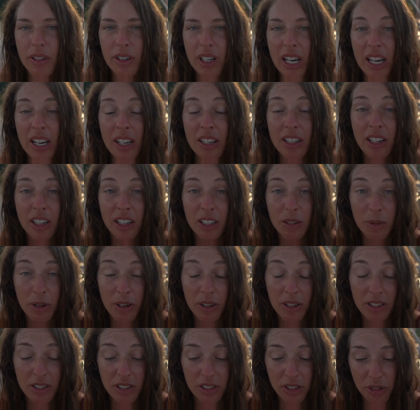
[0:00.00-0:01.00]
kind of talked
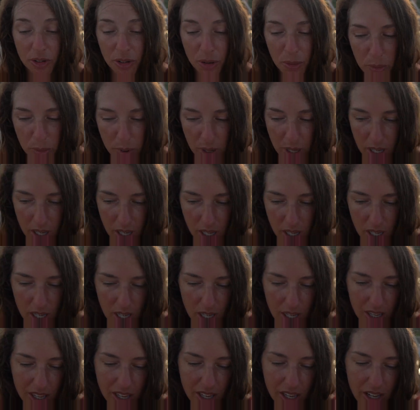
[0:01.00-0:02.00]
about as a group
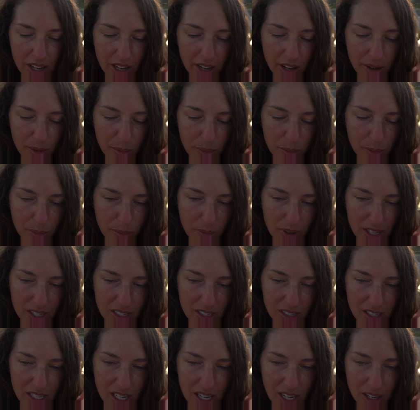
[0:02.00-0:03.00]
um,
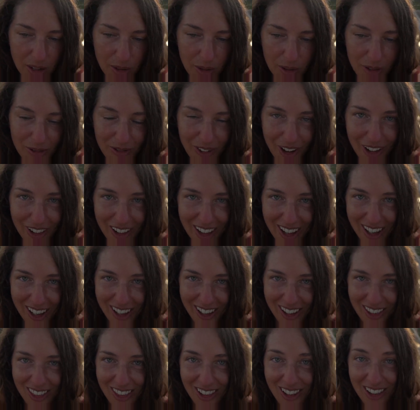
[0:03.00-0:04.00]
is that we felt
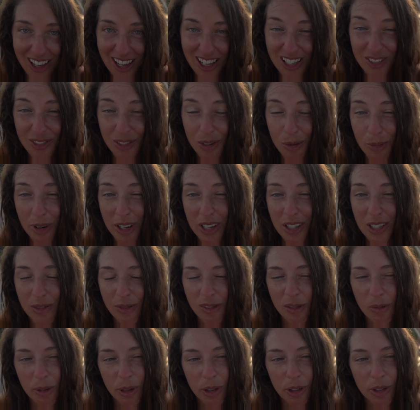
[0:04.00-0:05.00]
like the last few
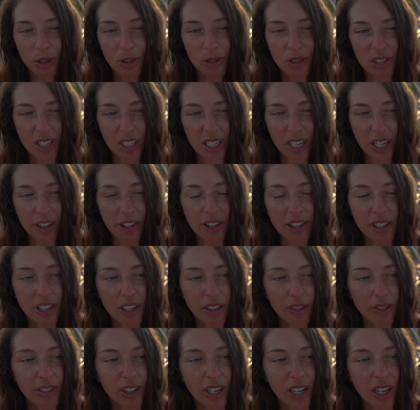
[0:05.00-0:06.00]
months we've been cruising now on
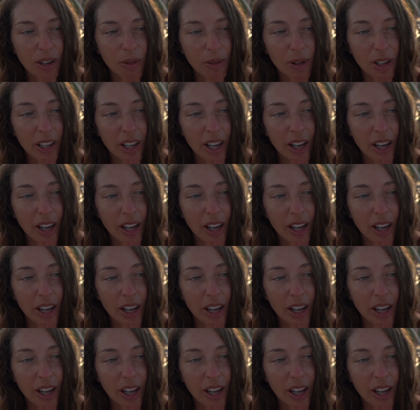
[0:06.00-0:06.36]
Sylfia. We